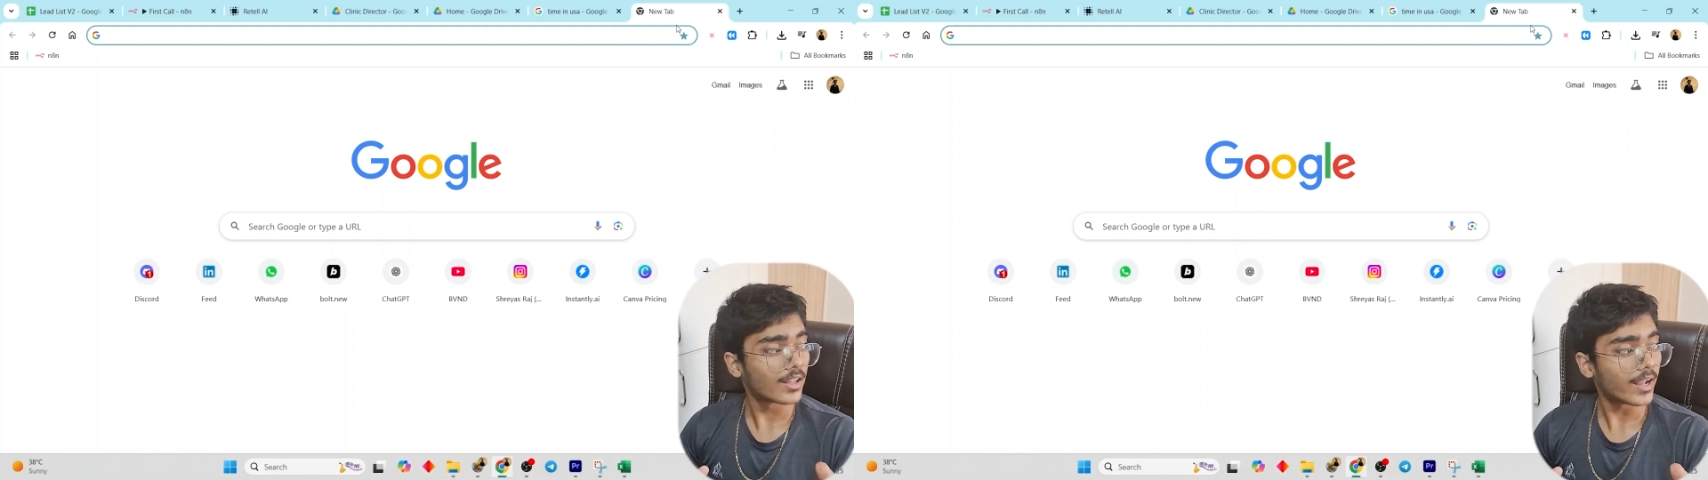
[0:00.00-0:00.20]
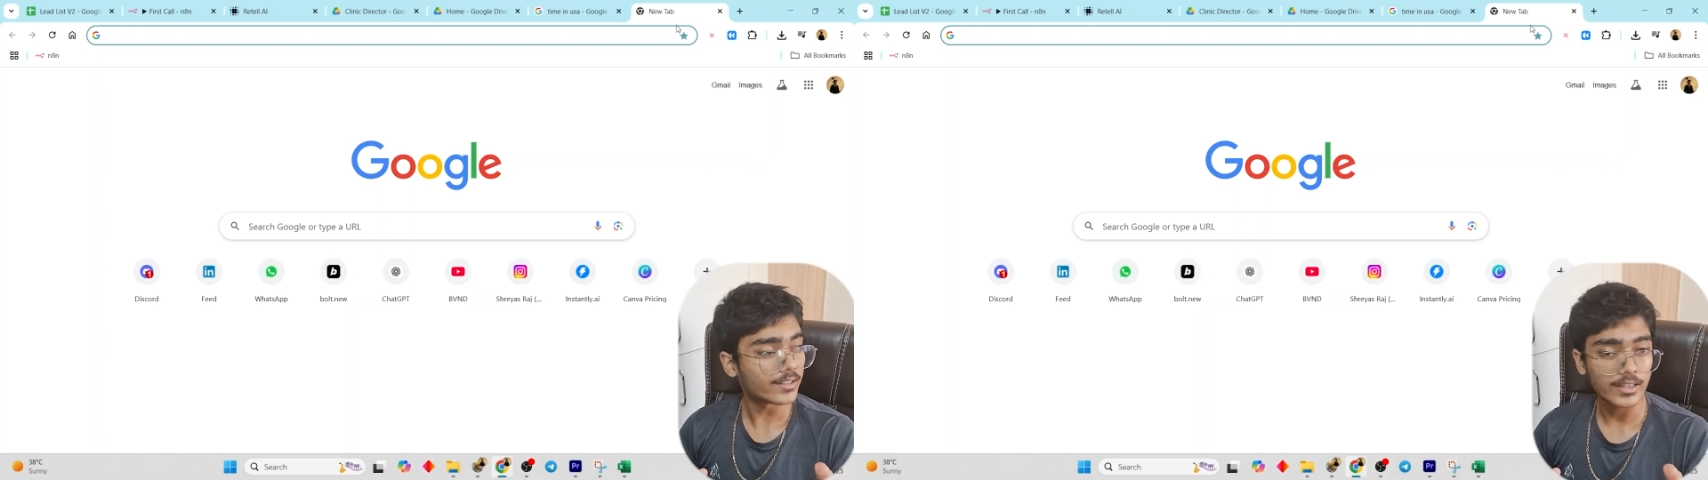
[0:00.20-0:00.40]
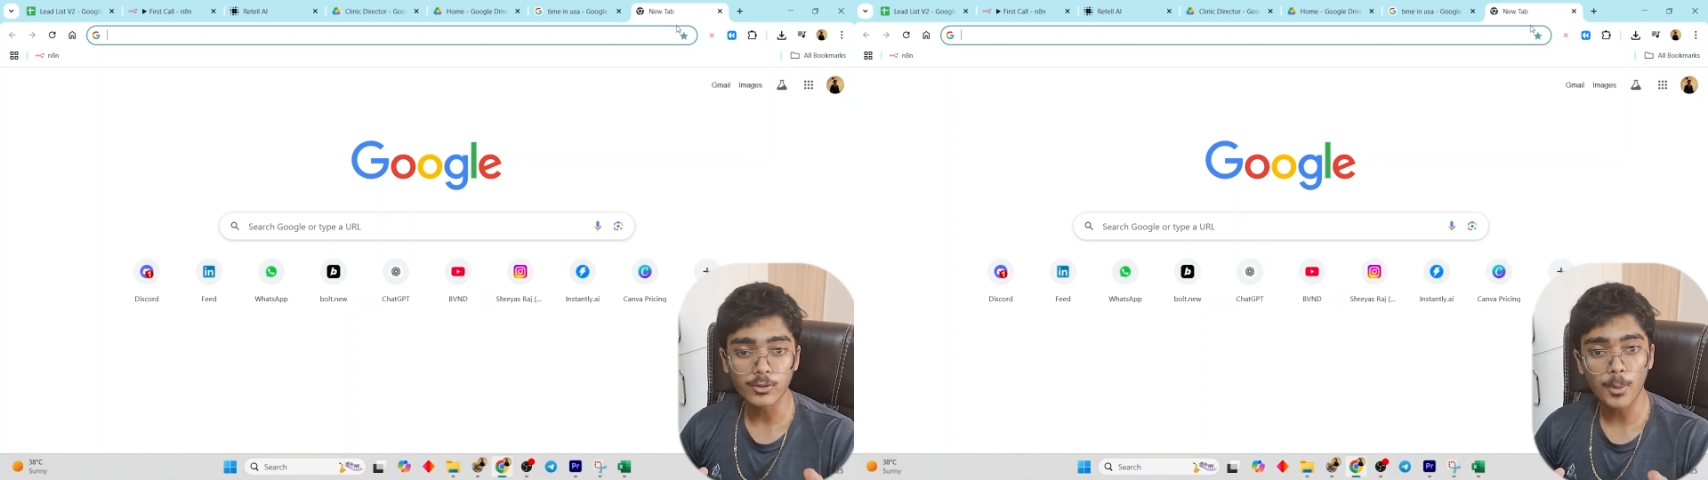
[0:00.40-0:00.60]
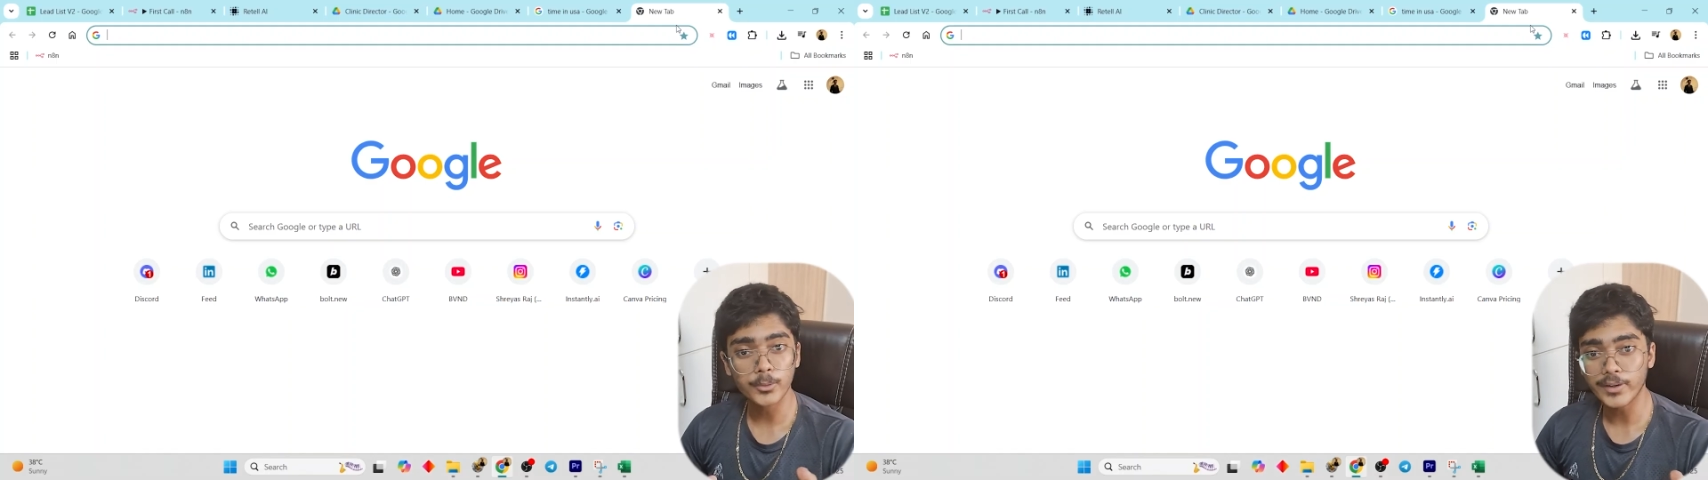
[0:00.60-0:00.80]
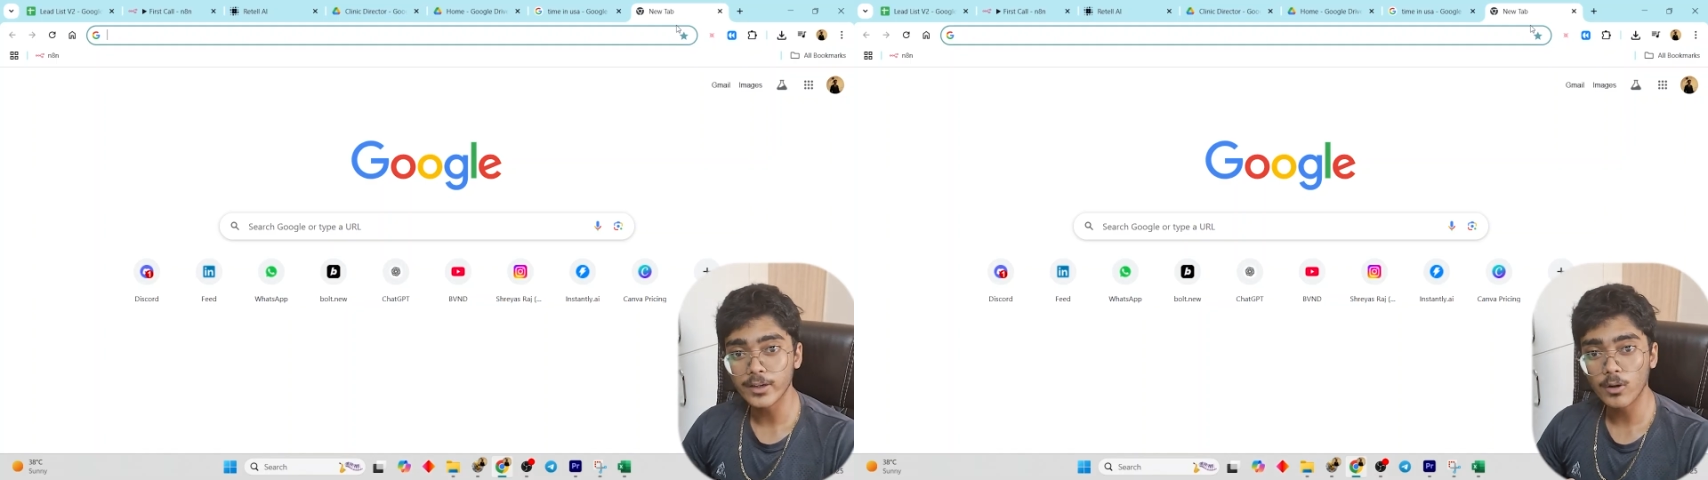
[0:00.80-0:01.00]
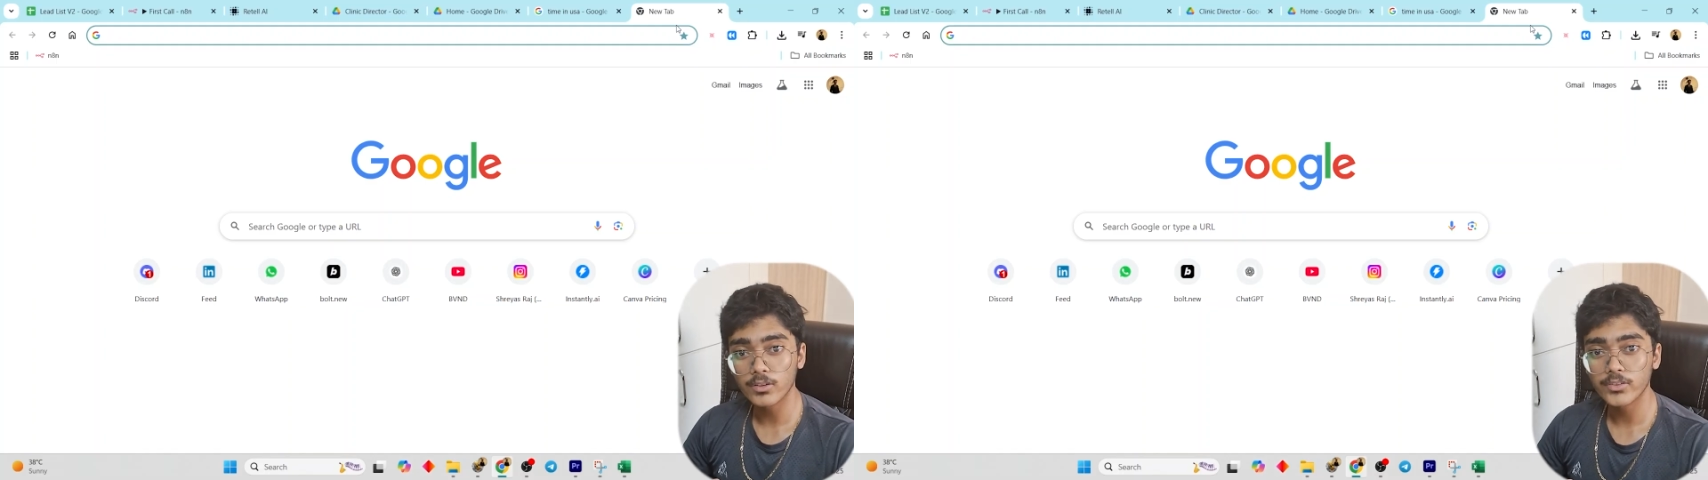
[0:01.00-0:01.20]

it's gonna be $20,